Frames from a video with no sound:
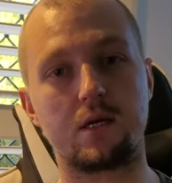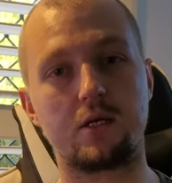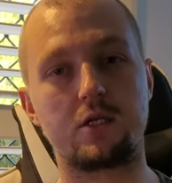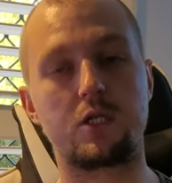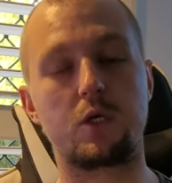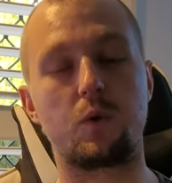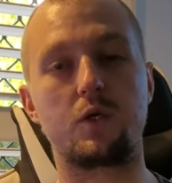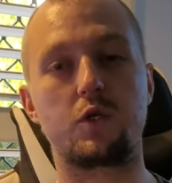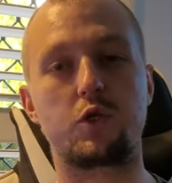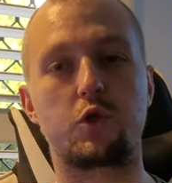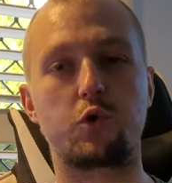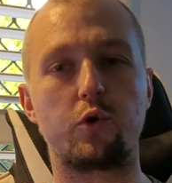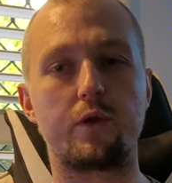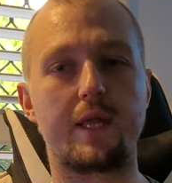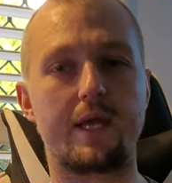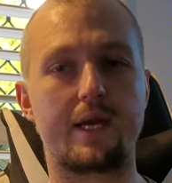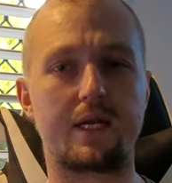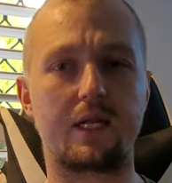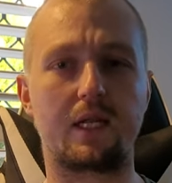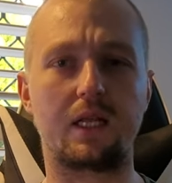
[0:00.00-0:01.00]
to ensure
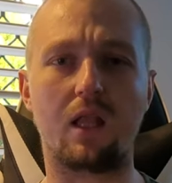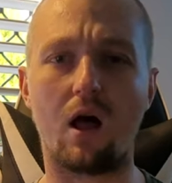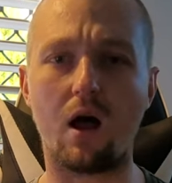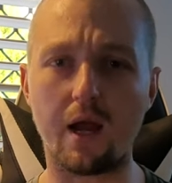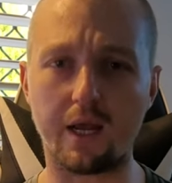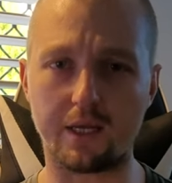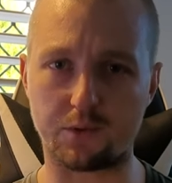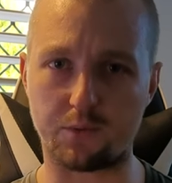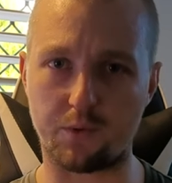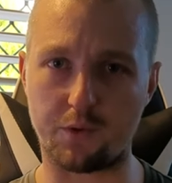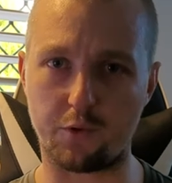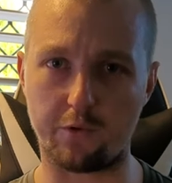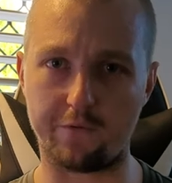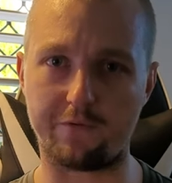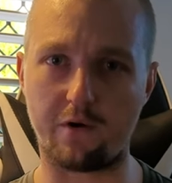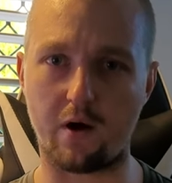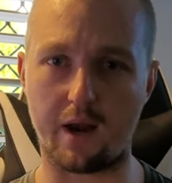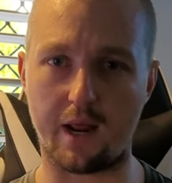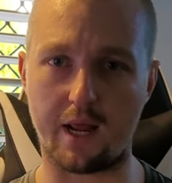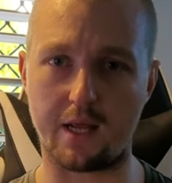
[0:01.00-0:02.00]
that it aligns with your
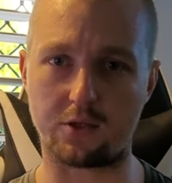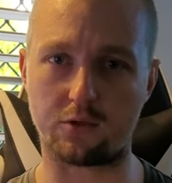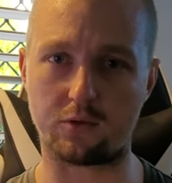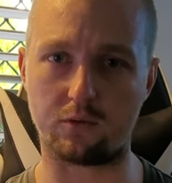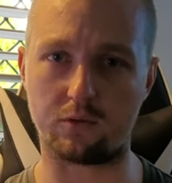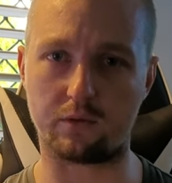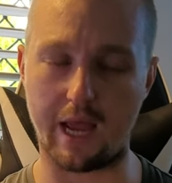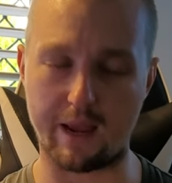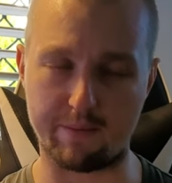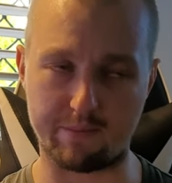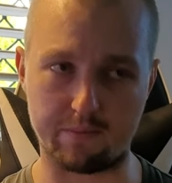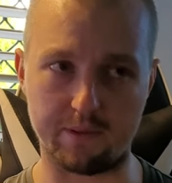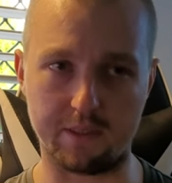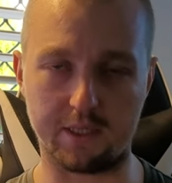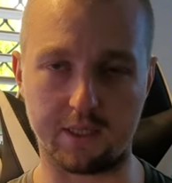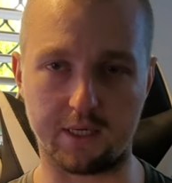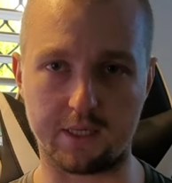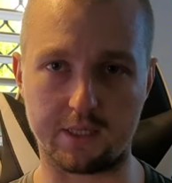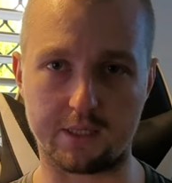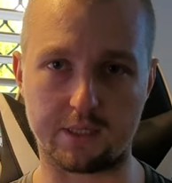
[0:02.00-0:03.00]
financial
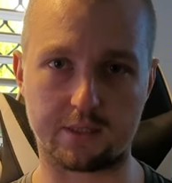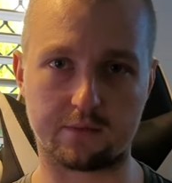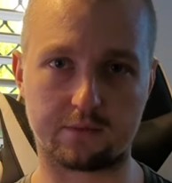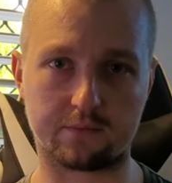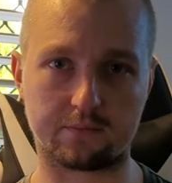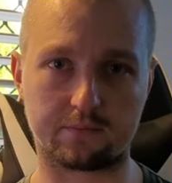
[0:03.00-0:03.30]
capabilities.